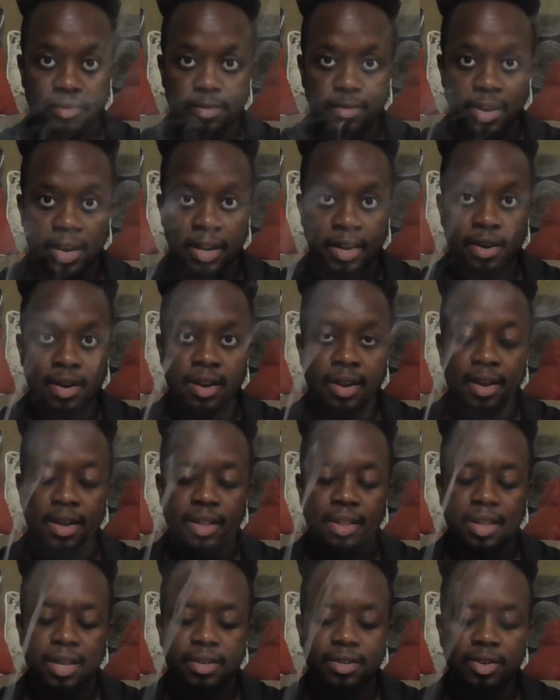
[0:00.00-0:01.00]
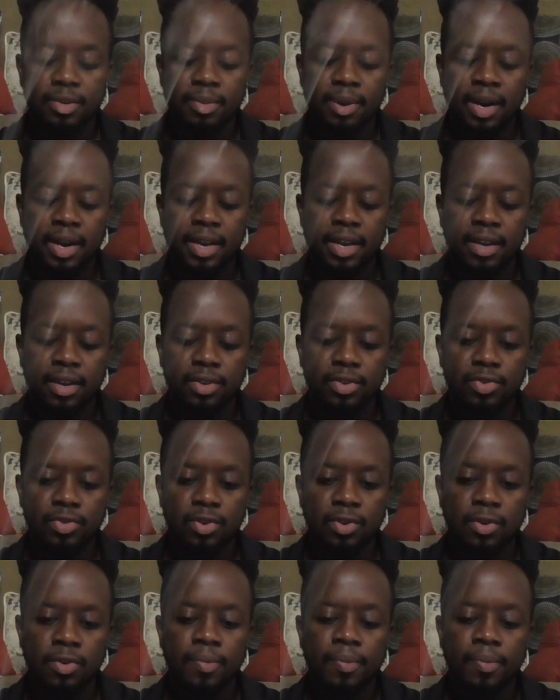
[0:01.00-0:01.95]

right? That's your body in control.